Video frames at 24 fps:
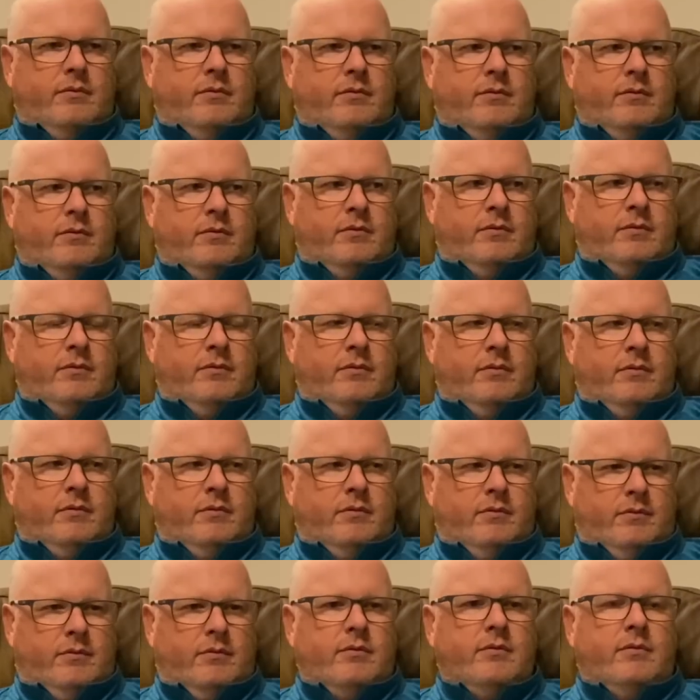
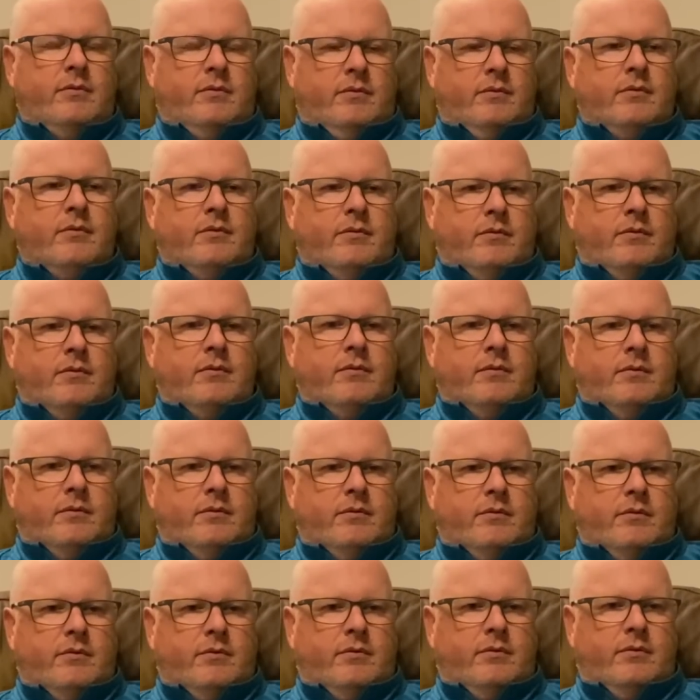
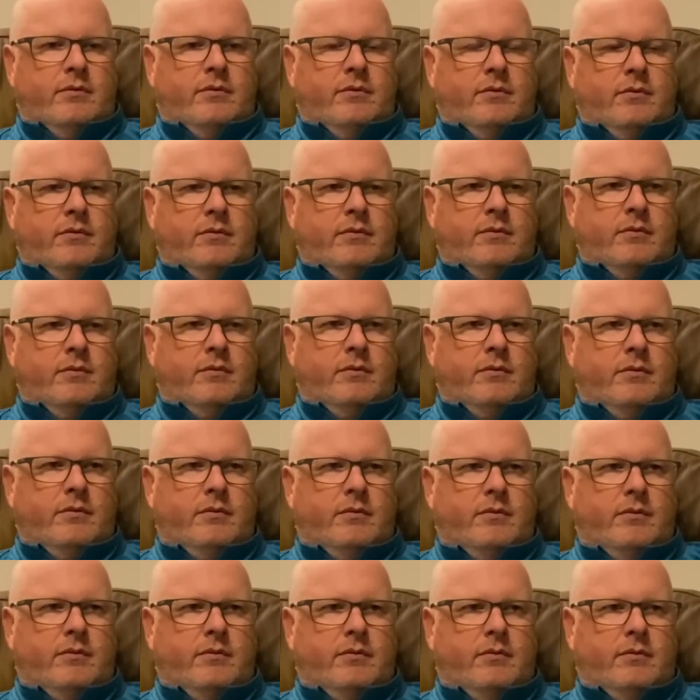
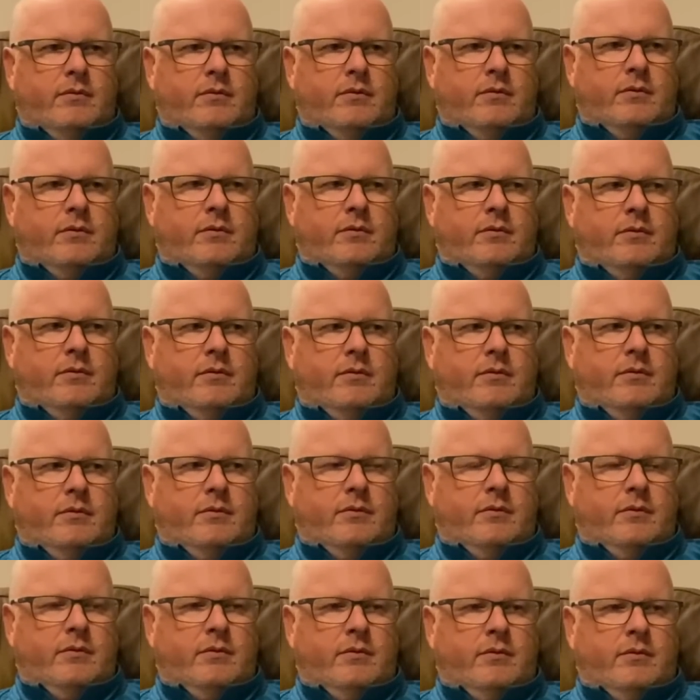
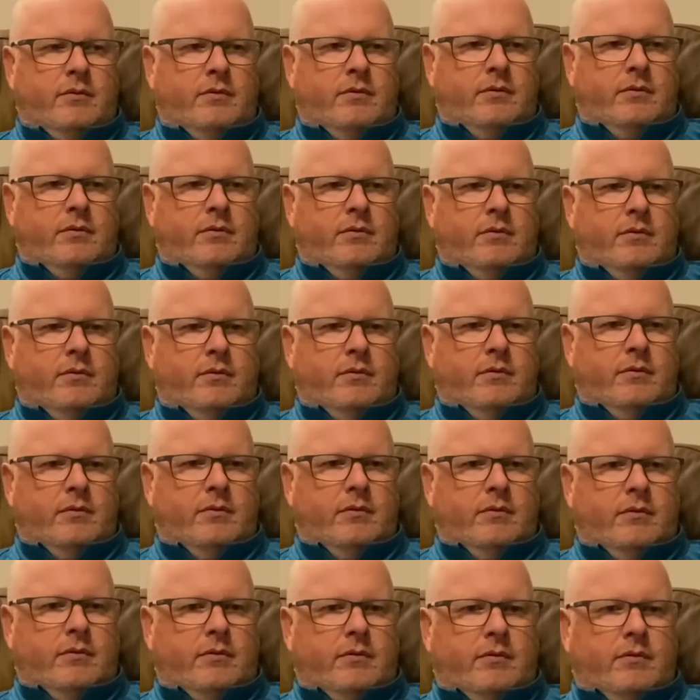
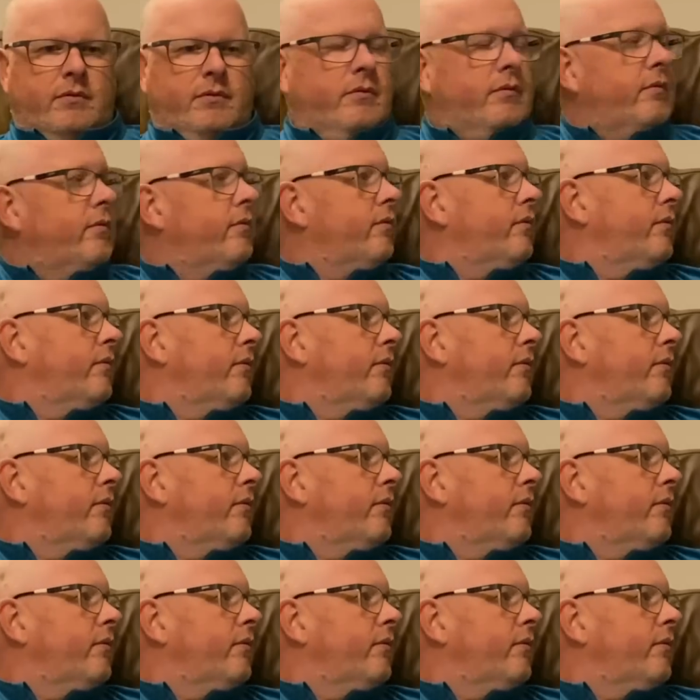(not speaking)